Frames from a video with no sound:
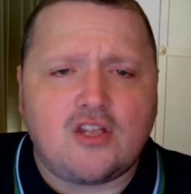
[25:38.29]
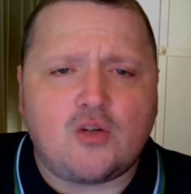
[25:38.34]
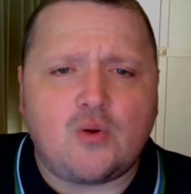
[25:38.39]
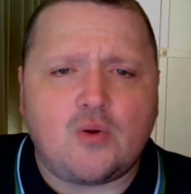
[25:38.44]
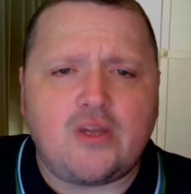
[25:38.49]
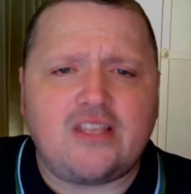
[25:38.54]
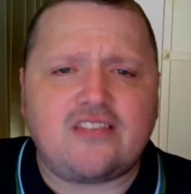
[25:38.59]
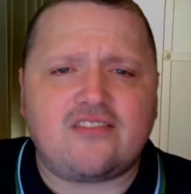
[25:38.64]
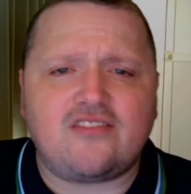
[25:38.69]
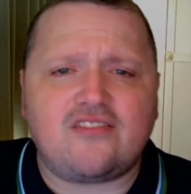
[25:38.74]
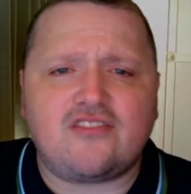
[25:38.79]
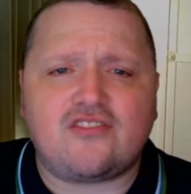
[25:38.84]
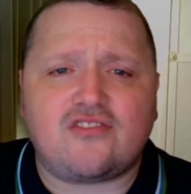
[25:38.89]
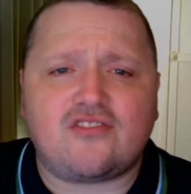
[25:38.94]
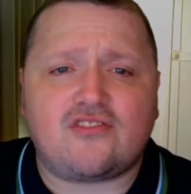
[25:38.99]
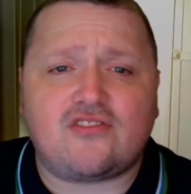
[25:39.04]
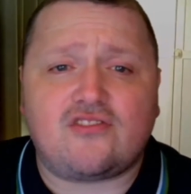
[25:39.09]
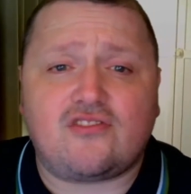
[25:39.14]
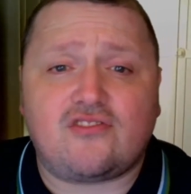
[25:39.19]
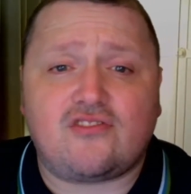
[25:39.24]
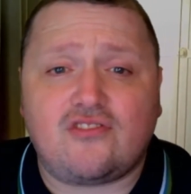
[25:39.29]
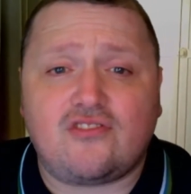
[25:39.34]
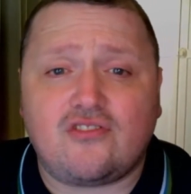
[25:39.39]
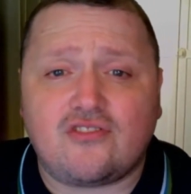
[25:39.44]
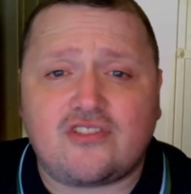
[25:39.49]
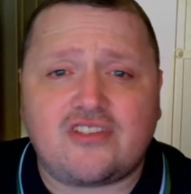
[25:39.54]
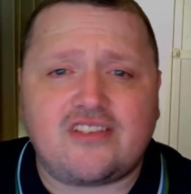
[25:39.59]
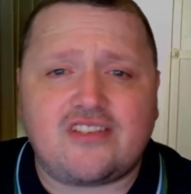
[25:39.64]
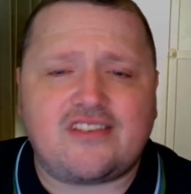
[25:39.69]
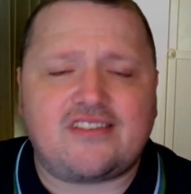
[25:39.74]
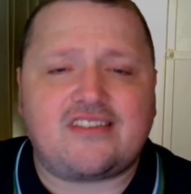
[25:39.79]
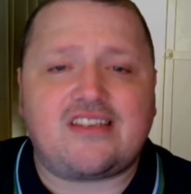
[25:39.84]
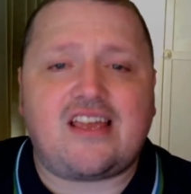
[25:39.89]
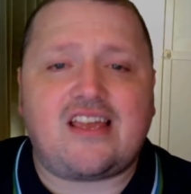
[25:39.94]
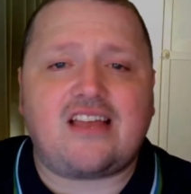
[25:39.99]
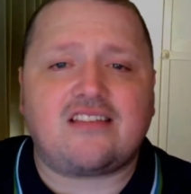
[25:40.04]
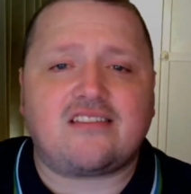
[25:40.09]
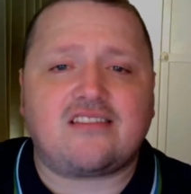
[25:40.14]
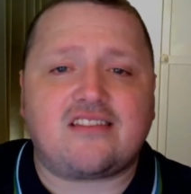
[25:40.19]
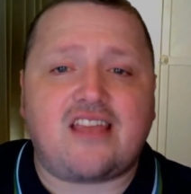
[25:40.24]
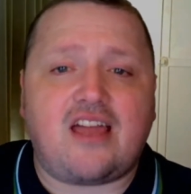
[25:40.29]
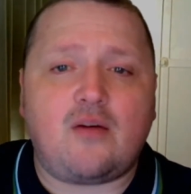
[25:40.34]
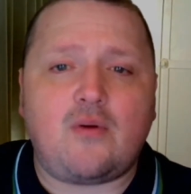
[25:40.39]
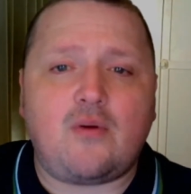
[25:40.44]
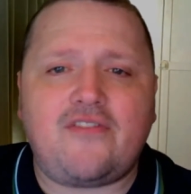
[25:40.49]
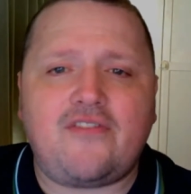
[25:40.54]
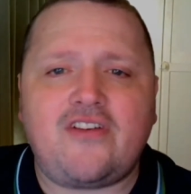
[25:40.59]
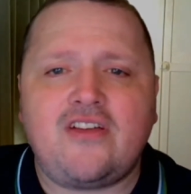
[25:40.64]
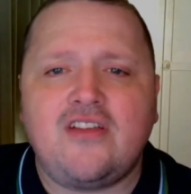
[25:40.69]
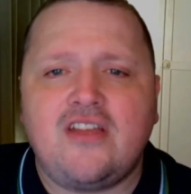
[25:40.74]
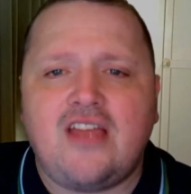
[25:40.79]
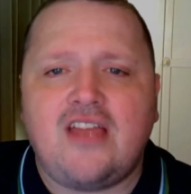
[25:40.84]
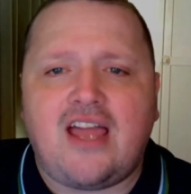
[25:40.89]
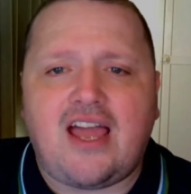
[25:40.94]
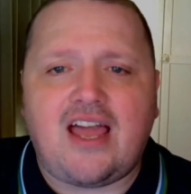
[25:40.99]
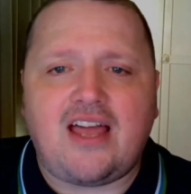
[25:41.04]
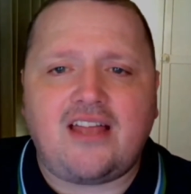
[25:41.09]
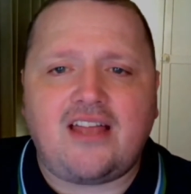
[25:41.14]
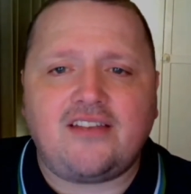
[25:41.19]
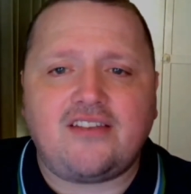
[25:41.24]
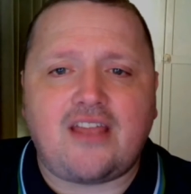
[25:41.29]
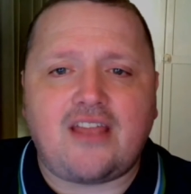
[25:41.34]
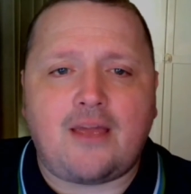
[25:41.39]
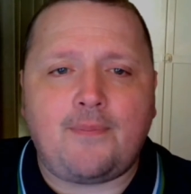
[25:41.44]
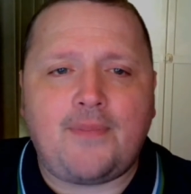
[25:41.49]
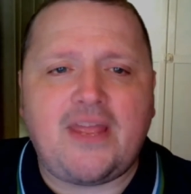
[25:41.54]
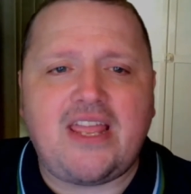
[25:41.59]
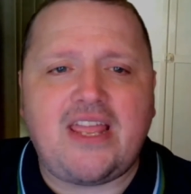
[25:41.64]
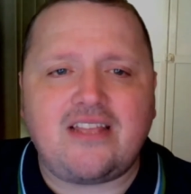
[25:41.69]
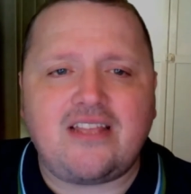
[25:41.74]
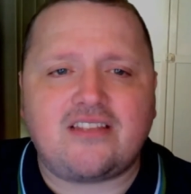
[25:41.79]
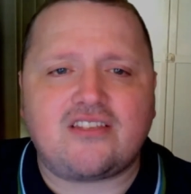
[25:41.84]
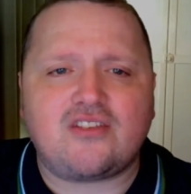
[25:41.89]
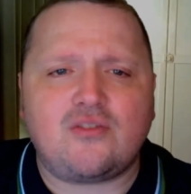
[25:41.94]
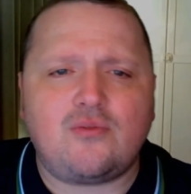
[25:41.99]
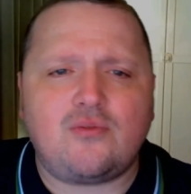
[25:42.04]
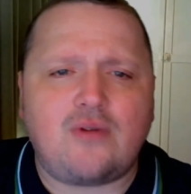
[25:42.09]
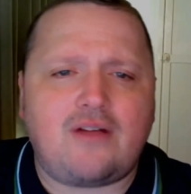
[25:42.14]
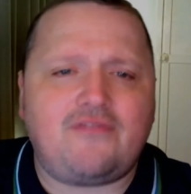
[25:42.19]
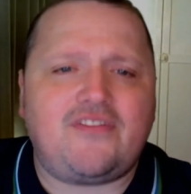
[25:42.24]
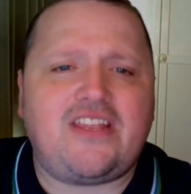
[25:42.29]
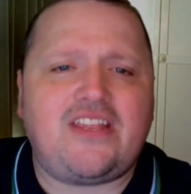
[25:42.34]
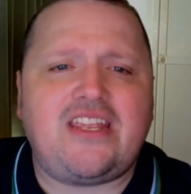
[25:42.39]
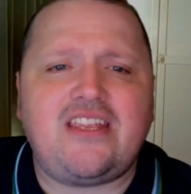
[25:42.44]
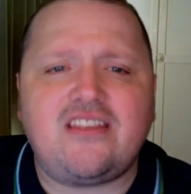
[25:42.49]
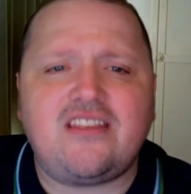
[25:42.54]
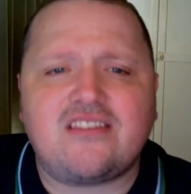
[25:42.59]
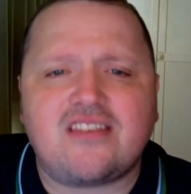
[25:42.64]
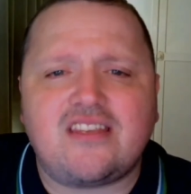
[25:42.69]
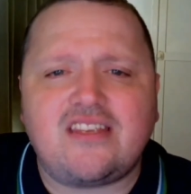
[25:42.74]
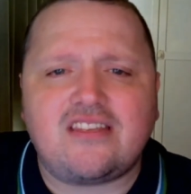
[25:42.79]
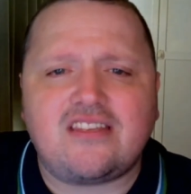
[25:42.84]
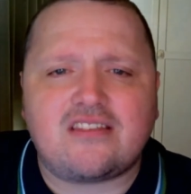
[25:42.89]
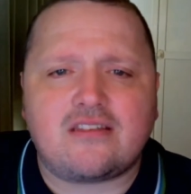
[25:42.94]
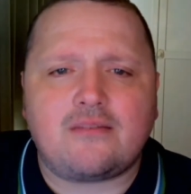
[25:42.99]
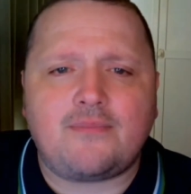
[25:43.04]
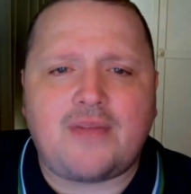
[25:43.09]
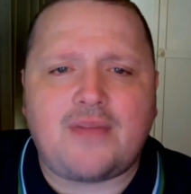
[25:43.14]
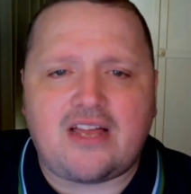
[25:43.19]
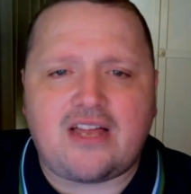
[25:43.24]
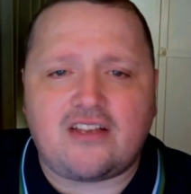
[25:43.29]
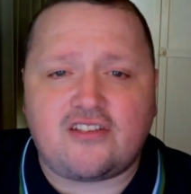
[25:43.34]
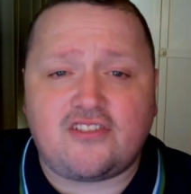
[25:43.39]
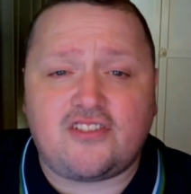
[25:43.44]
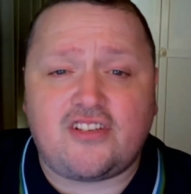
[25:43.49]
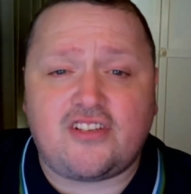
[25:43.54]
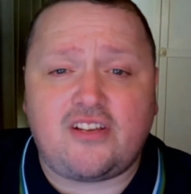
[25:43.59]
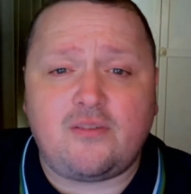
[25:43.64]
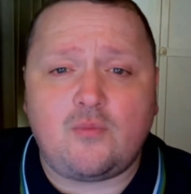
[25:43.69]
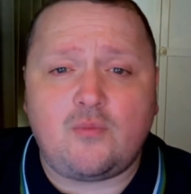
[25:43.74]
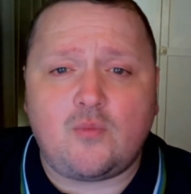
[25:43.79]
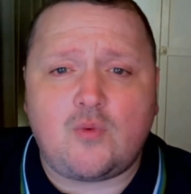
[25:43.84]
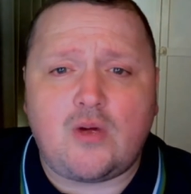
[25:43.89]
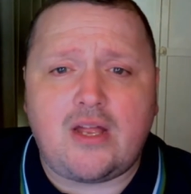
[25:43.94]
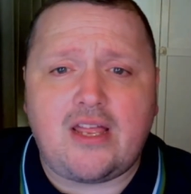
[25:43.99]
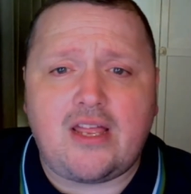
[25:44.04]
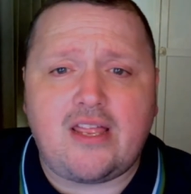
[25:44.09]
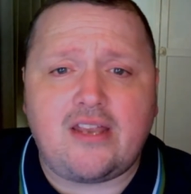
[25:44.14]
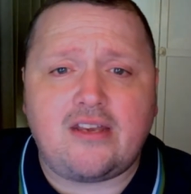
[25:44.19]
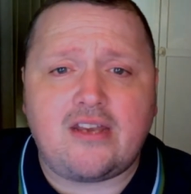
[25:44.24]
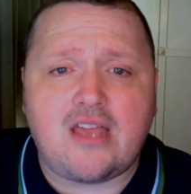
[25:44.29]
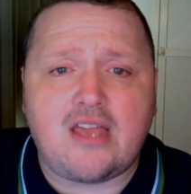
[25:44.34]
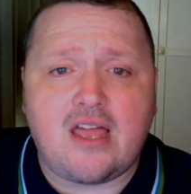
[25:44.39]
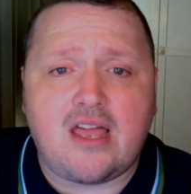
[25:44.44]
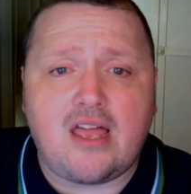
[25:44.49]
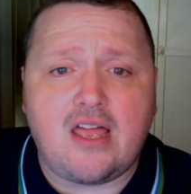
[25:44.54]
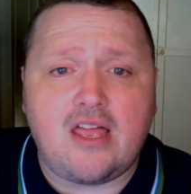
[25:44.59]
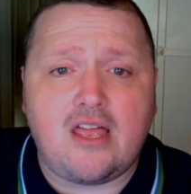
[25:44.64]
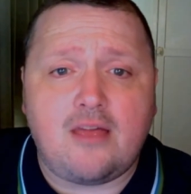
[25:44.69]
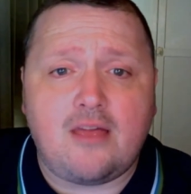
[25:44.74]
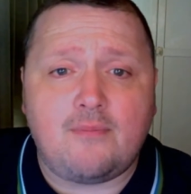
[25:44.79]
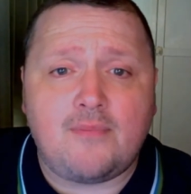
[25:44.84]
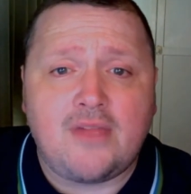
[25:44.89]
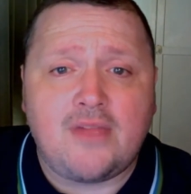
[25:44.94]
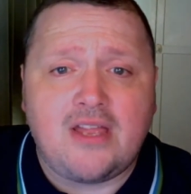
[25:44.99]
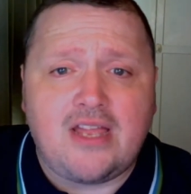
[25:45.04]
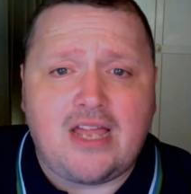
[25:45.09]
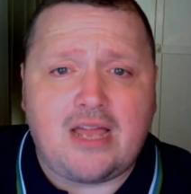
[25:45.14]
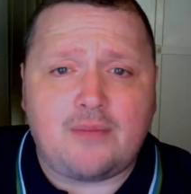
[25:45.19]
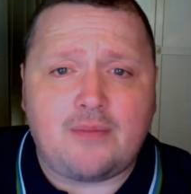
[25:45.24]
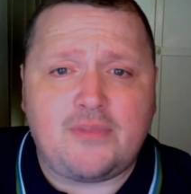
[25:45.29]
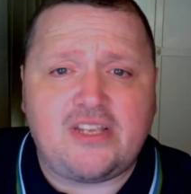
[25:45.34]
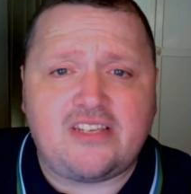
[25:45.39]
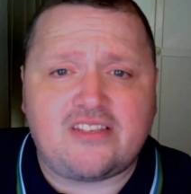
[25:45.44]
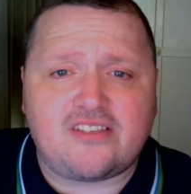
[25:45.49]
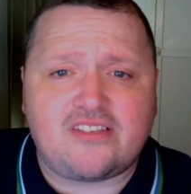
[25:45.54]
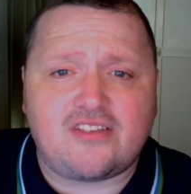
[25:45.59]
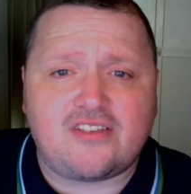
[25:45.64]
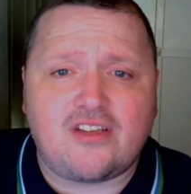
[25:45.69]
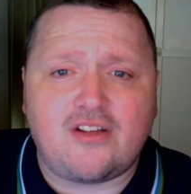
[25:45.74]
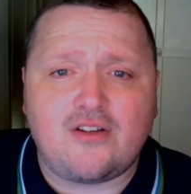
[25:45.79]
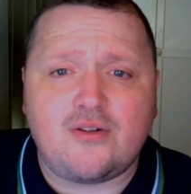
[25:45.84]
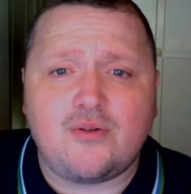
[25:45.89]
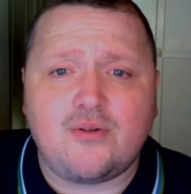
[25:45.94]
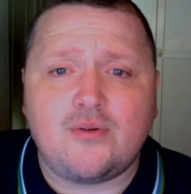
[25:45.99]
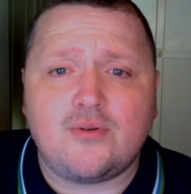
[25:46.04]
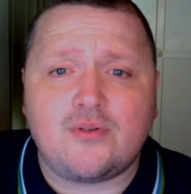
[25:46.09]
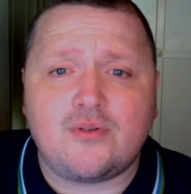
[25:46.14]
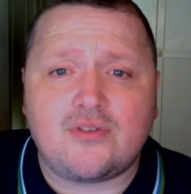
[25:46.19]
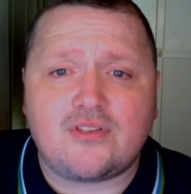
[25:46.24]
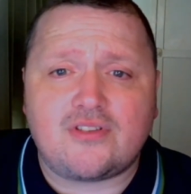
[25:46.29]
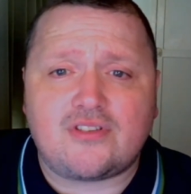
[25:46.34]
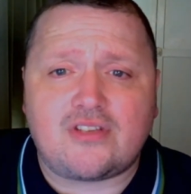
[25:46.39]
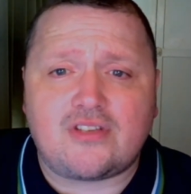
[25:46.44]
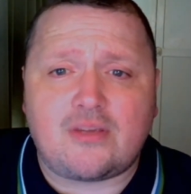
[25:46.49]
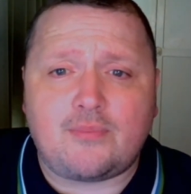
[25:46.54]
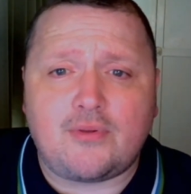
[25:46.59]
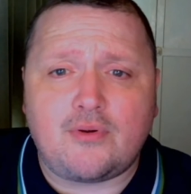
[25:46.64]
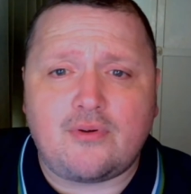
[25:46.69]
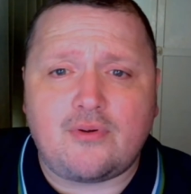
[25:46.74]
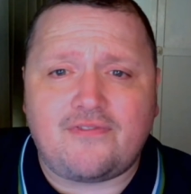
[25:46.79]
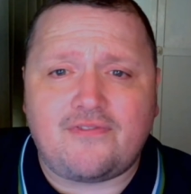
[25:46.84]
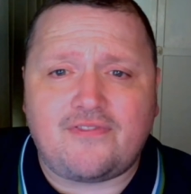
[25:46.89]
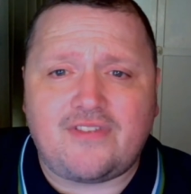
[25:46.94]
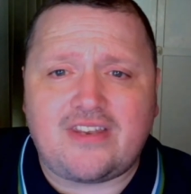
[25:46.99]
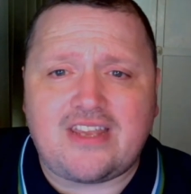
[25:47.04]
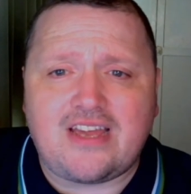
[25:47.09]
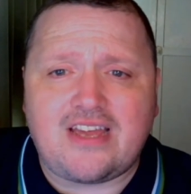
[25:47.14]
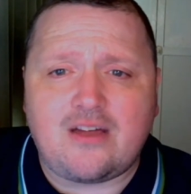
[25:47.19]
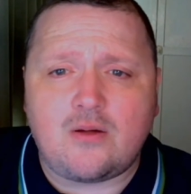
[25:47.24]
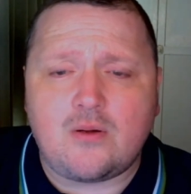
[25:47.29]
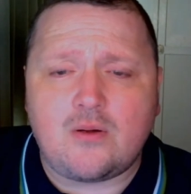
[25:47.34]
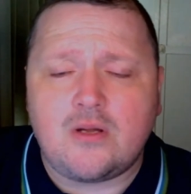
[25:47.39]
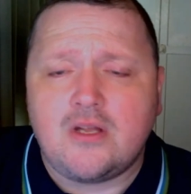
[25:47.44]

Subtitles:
Queensland stuck to the task, however, and appeared to have eaten into the margin when Amiso Tabuafidao